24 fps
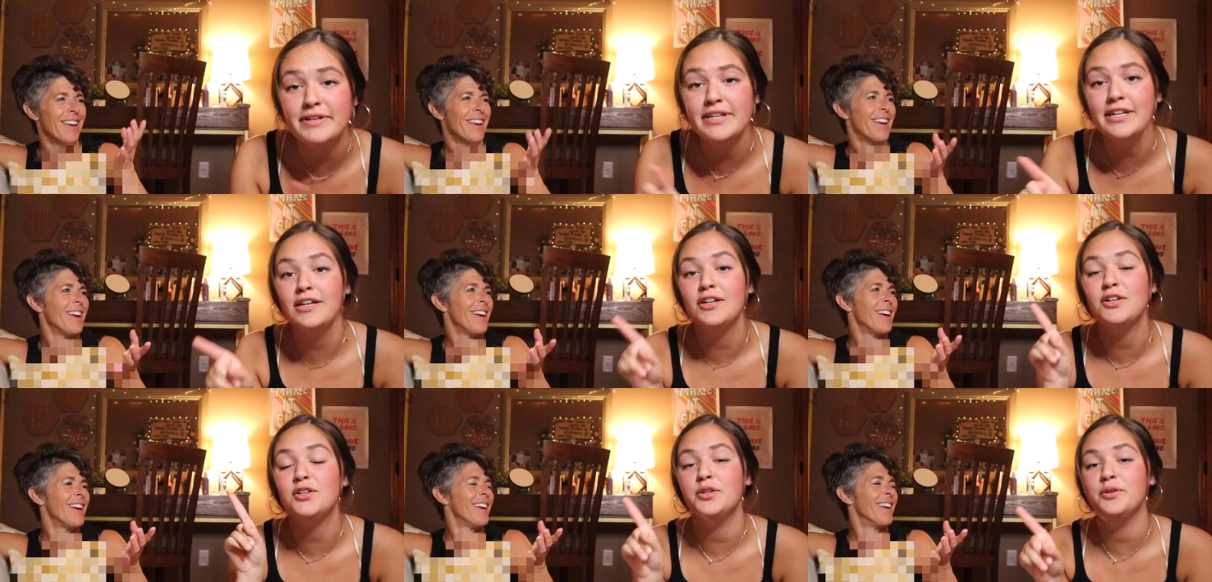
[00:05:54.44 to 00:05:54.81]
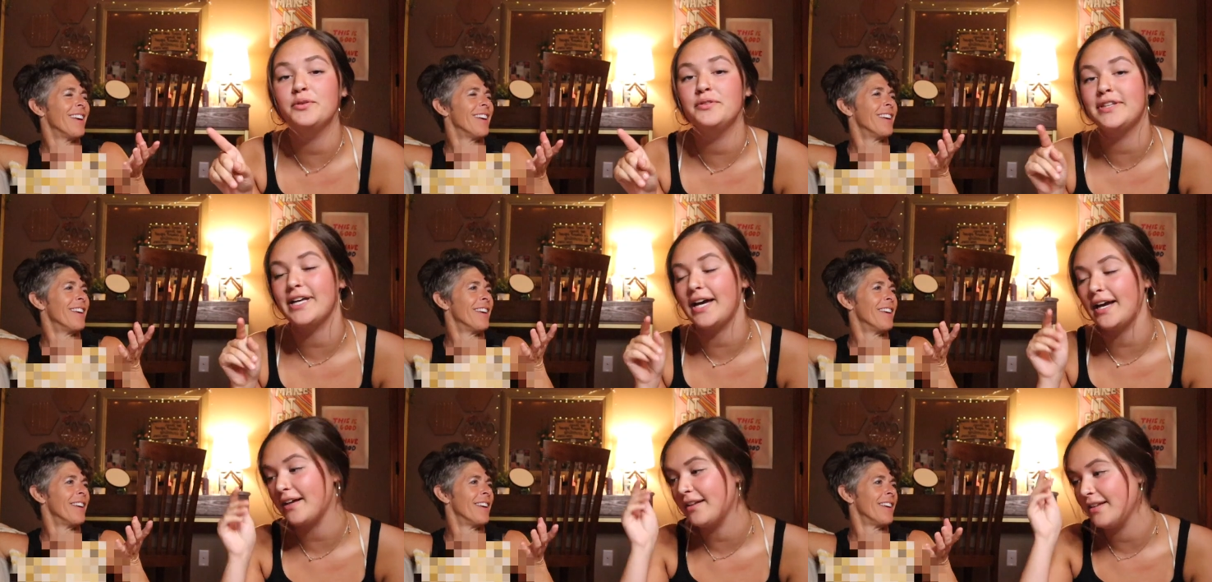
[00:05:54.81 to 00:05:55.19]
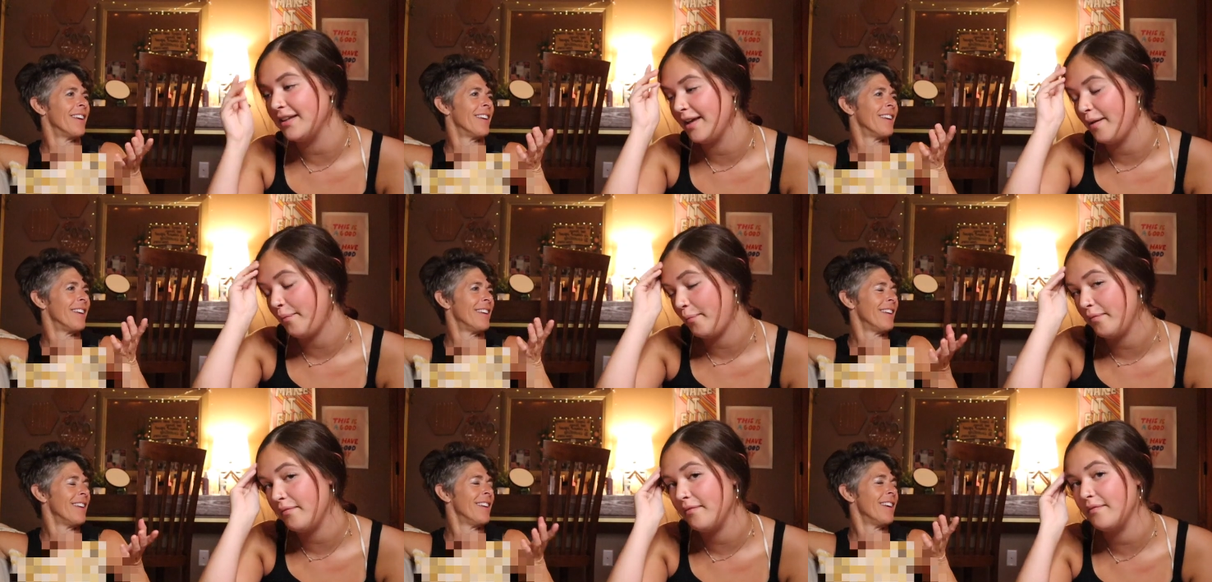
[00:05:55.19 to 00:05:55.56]
Speaker 1: gonna include that
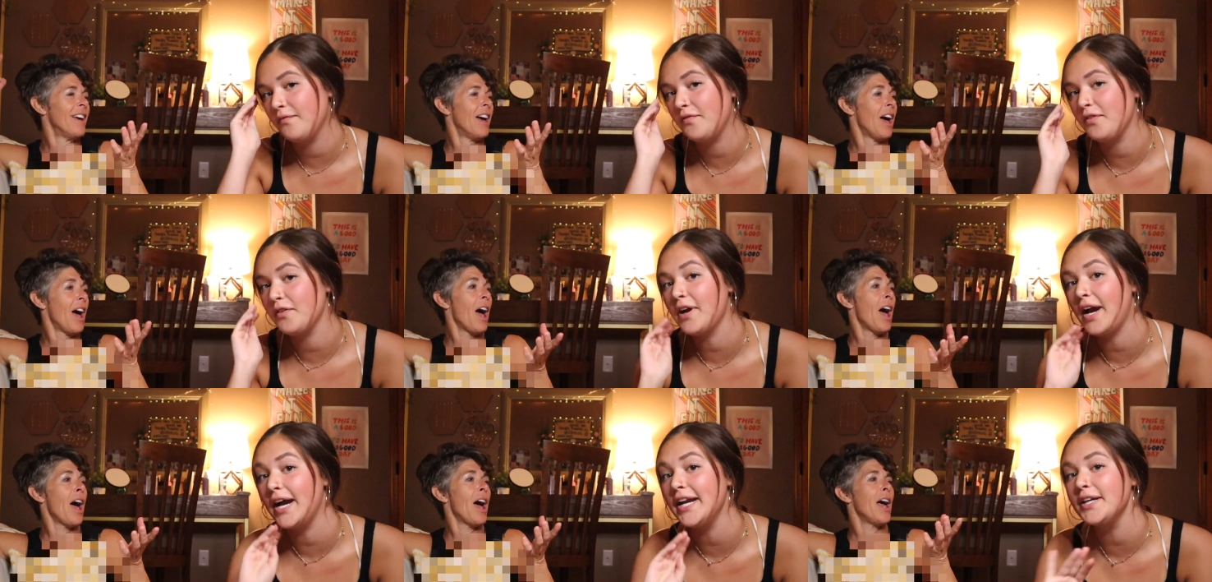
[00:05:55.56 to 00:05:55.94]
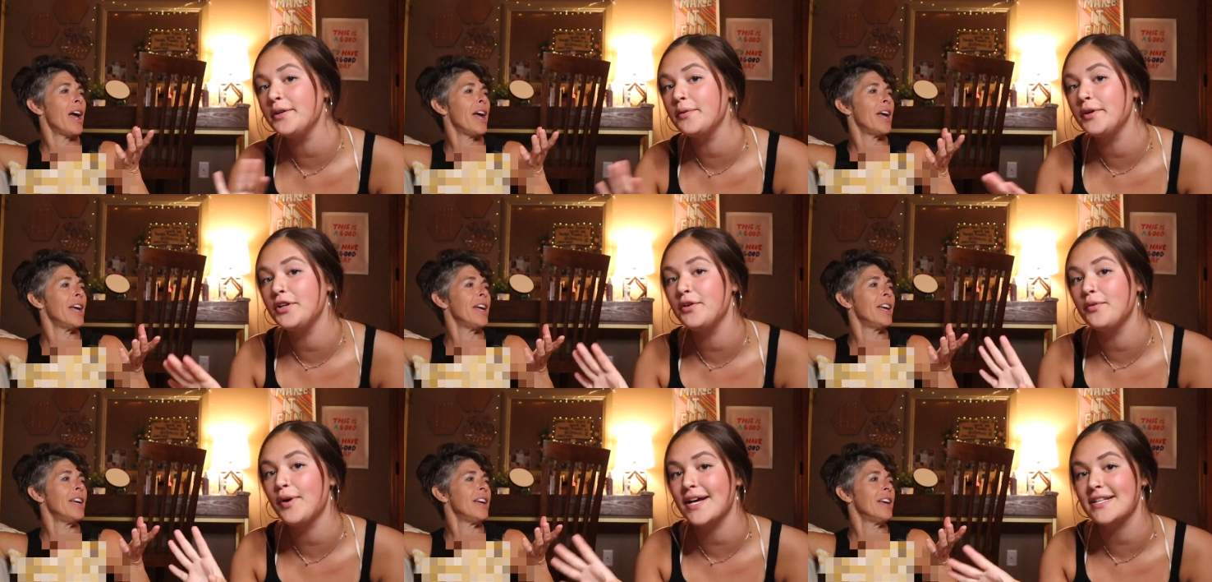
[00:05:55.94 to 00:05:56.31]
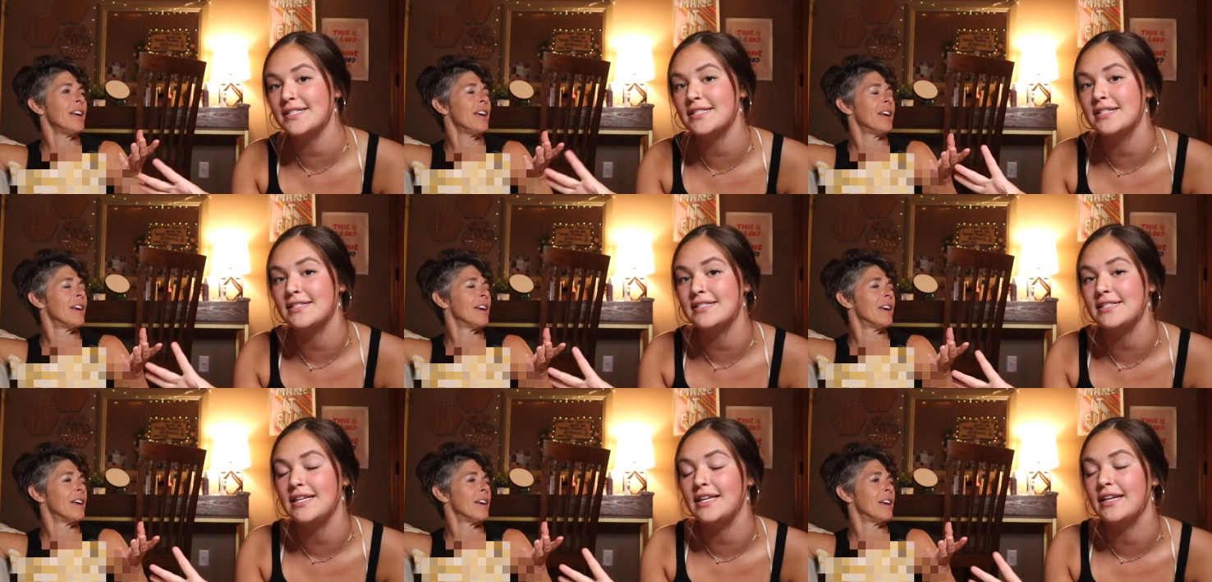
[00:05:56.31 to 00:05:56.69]
clip for anyone I who
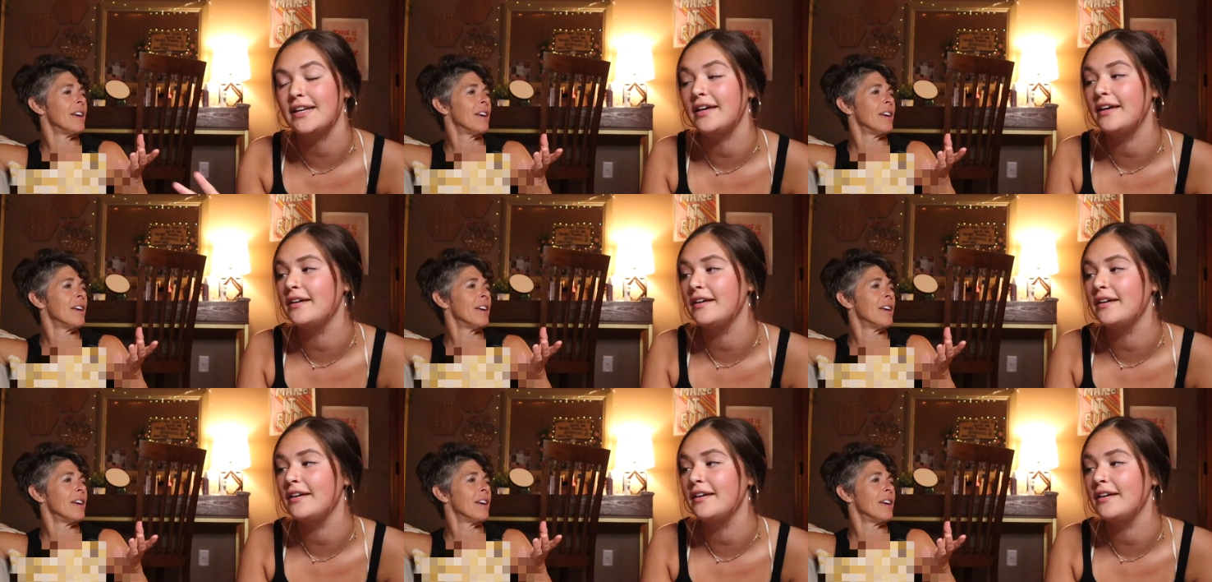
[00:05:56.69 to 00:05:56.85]
hasn't seen